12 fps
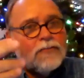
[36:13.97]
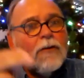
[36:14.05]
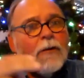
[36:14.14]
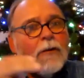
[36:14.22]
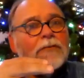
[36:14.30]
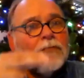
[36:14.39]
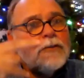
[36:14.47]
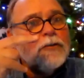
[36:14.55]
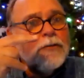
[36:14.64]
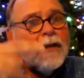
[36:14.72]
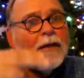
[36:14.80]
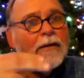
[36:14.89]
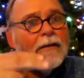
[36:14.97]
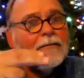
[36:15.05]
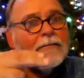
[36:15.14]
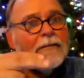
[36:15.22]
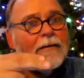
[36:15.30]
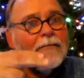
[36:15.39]
trompe as writ, you get it
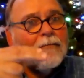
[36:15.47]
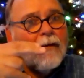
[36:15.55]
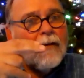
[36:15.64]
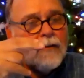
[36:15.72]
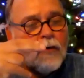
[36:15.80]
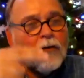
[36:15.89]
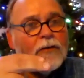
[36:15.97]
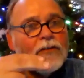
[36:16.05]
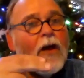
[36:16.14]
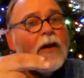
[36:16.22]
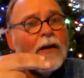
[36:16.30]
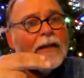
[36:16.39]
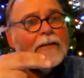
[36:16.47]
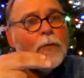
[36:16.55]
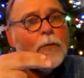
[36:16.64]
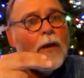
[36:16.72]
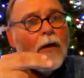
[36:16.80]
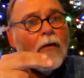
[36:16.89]
horizontally as
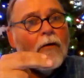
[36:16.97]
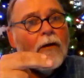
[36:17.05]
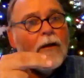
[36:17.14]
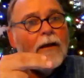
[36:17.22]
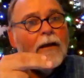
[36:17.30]
well.